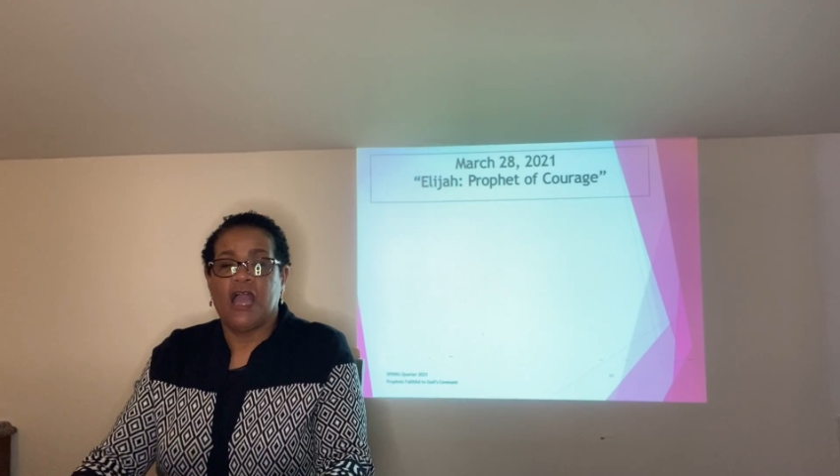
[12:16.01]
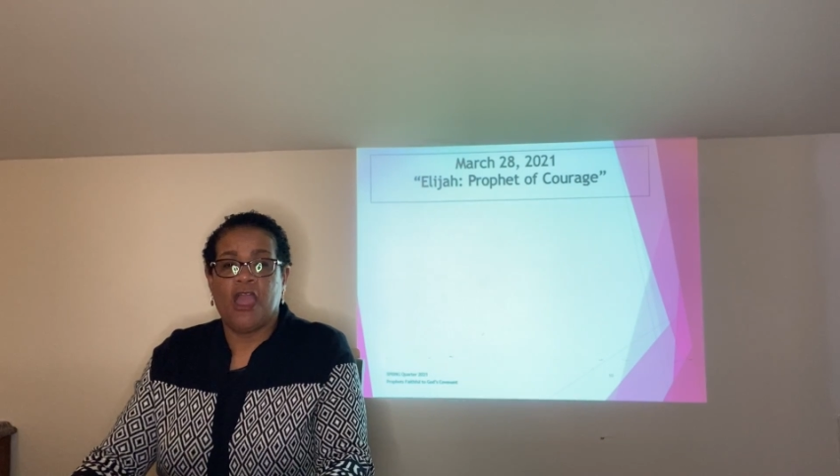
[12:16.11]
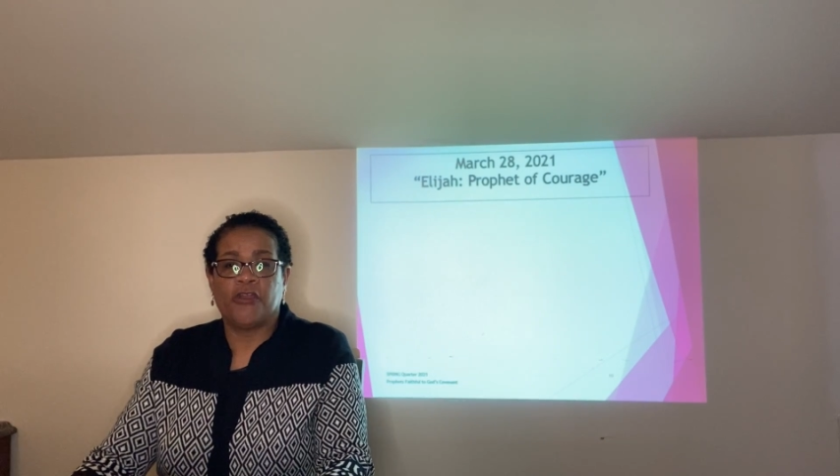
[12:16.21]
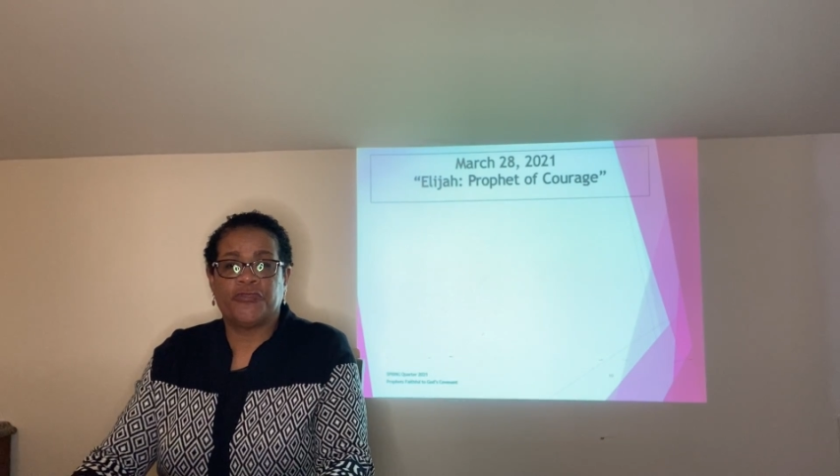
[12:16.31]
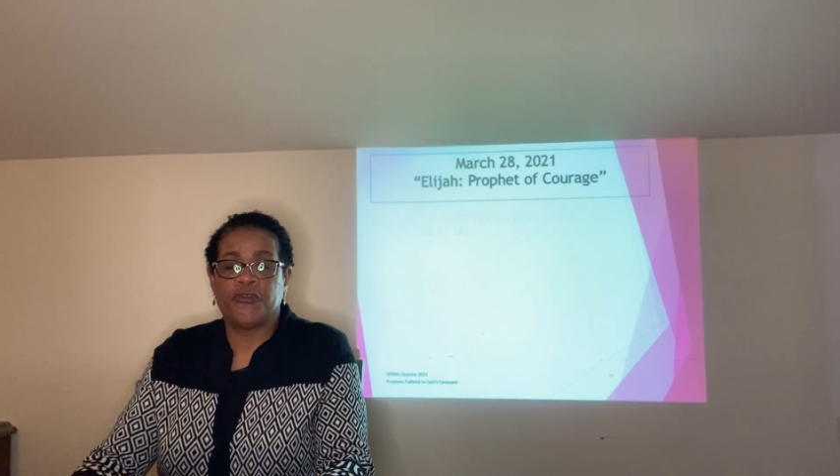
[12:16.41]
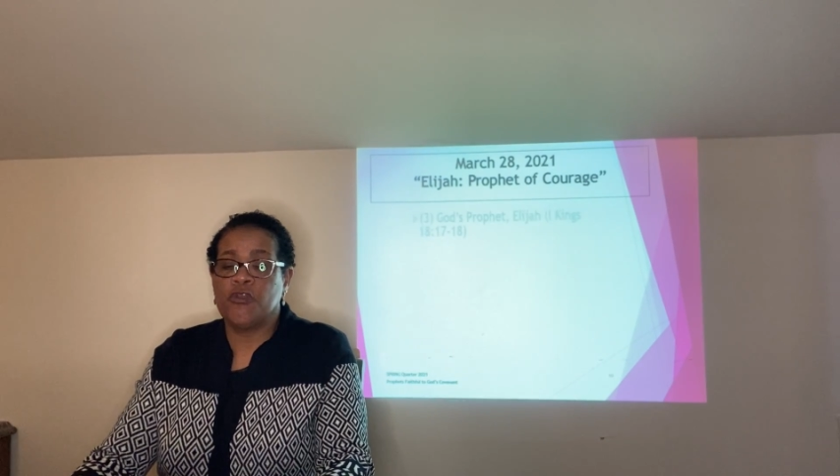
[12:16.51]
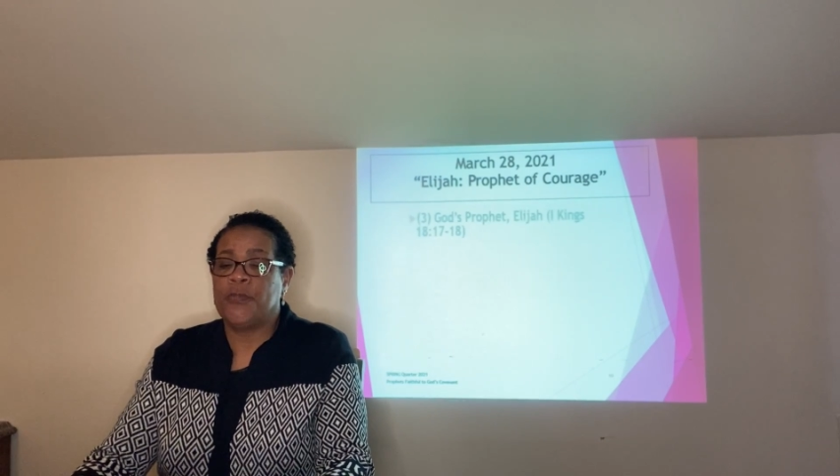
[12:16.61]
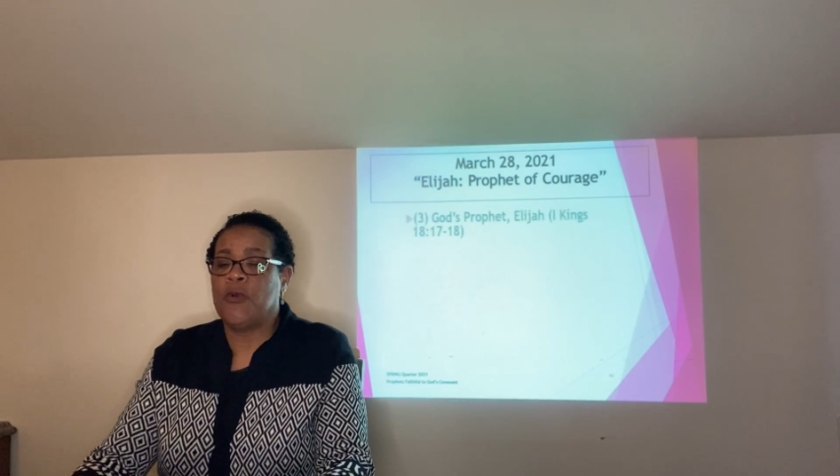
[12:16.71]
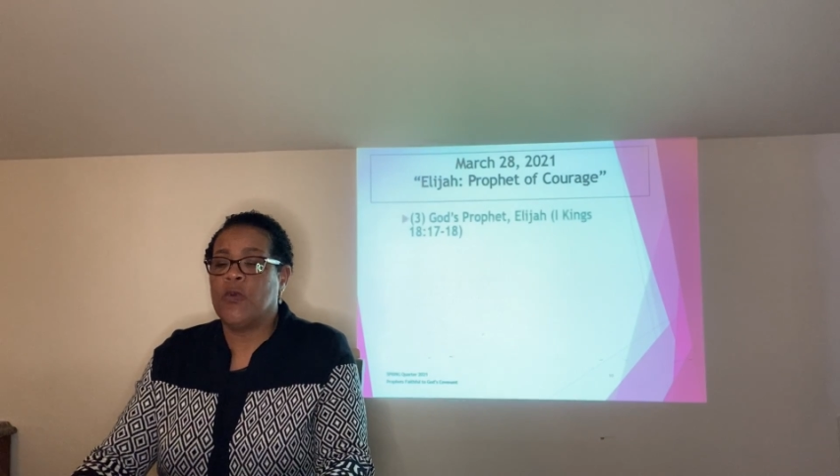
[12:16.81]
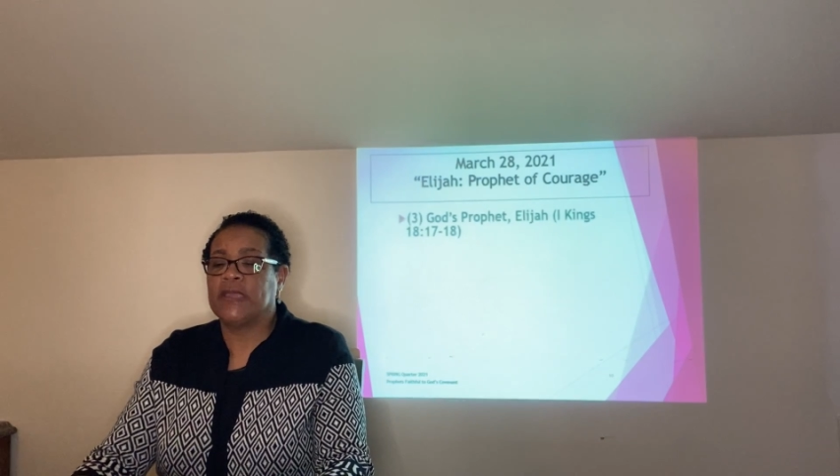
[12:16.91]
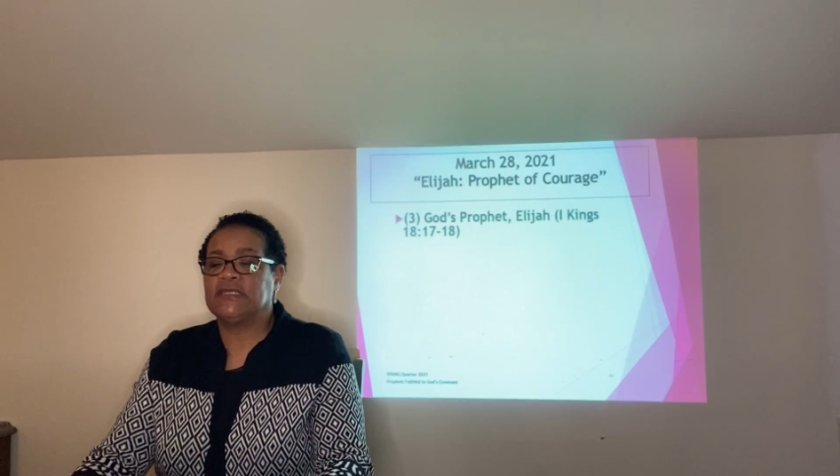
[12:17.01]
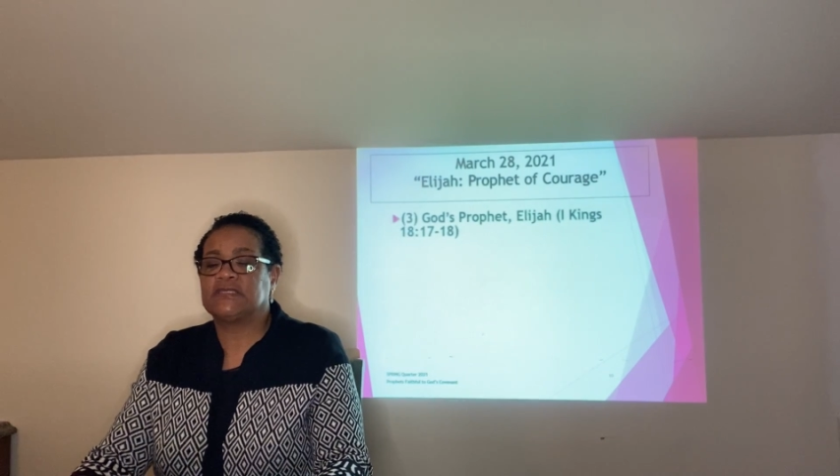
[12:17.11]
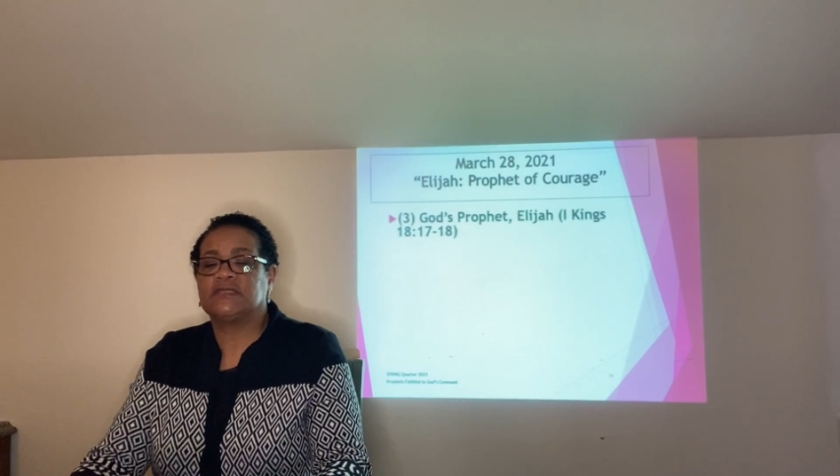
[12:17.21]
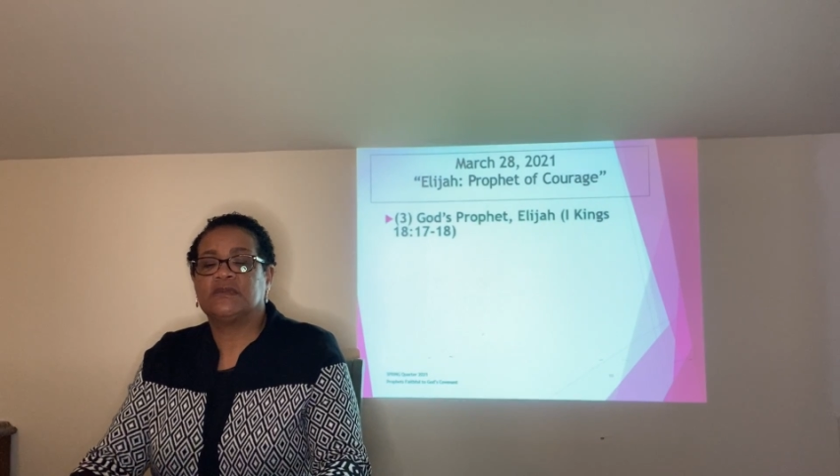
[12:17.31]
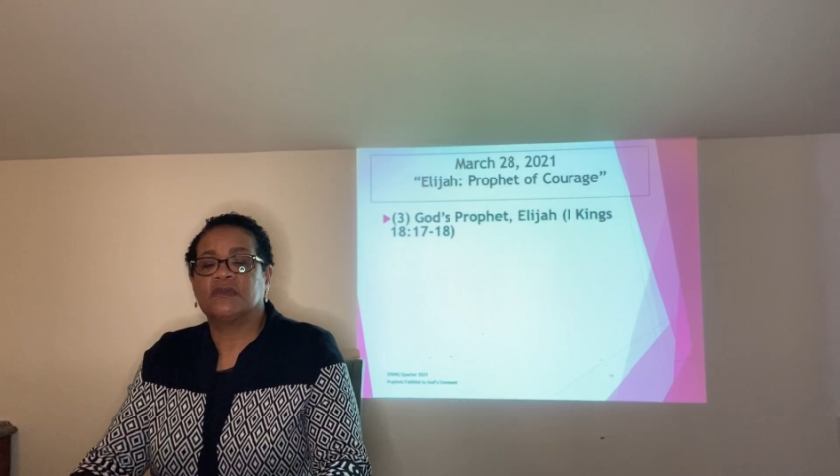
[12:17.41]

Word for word: Our third point